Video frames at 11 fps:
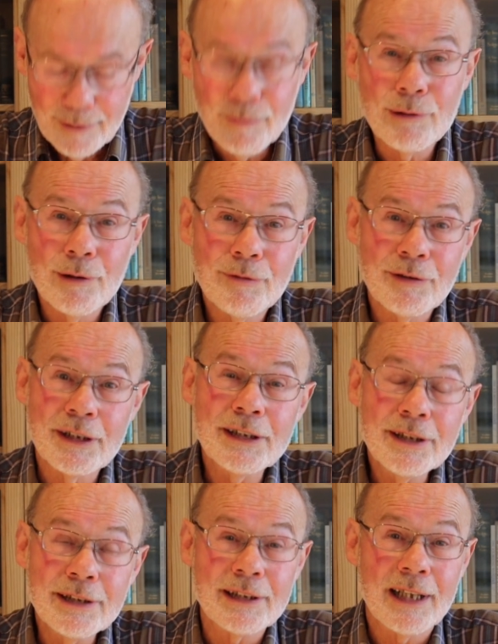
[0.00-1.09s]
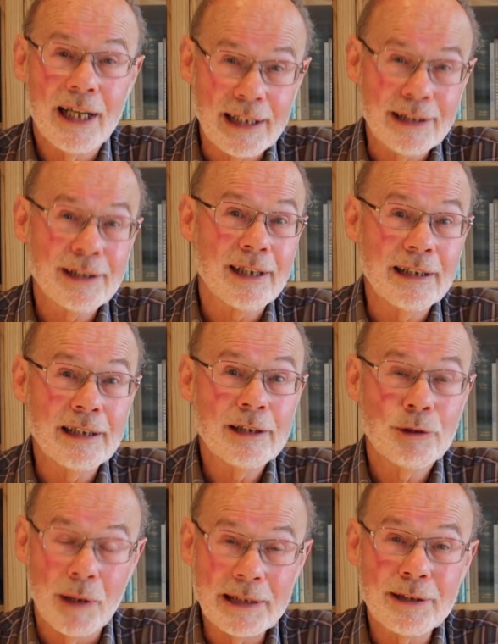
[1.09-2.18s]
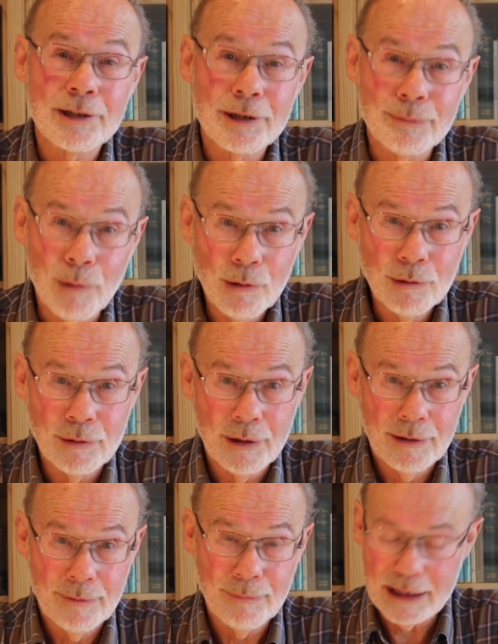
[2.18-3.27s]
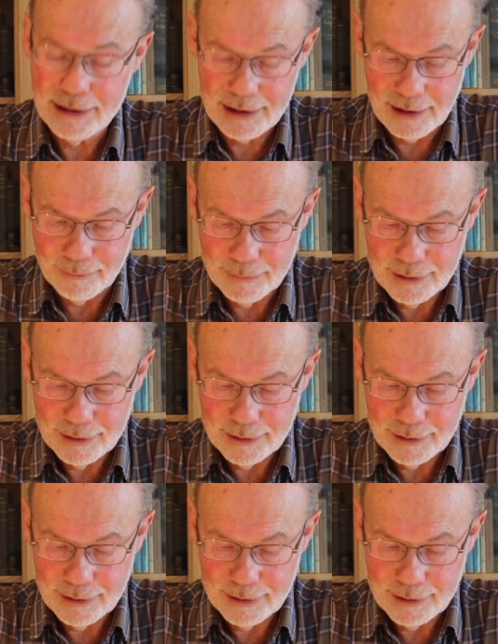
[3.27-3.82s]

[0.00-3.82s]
Moreover, this is actually quite a small megaslump.